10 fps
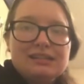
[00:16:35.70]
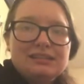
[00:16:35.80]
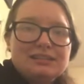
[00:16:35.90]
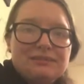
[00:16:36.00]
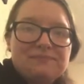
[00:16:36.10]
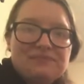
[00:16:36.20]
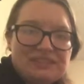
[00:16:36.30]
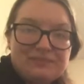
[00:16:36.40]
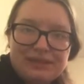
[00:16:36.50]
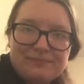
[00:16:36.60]
So
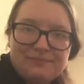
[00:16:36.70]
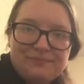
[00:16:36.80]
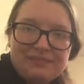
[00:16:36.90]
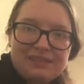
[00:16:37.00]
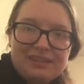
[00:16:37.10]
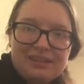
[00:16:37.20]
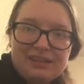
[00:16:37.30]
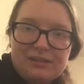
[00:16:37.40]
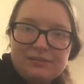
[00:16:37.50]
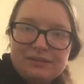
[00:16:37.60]
it's fine. I
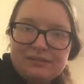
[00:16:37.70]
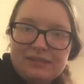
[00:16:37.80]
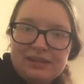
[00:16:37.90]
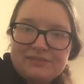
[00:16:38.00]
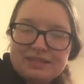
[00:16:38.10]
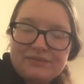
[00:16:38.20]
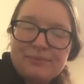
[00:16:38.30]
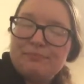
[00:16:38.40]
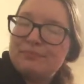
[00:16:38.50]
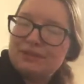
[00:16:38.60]
hope you loves have a
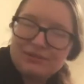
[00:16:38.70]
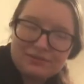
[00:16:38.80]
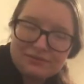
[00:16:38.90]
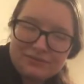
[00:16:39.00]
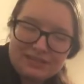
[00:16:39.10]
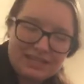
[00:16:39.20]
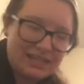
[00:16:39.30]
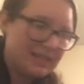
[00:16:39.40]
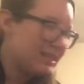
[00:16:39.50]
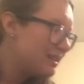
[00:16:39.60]
beautiful
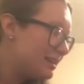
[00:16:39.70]
day.